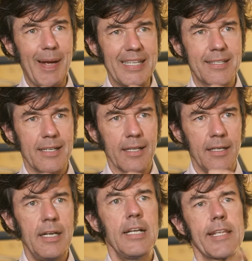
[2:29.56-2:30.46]
pencil,
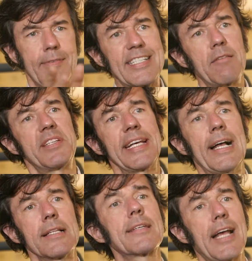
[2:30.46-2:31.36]
there is something
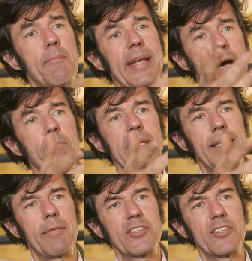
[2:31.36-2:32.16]
else coming up in there.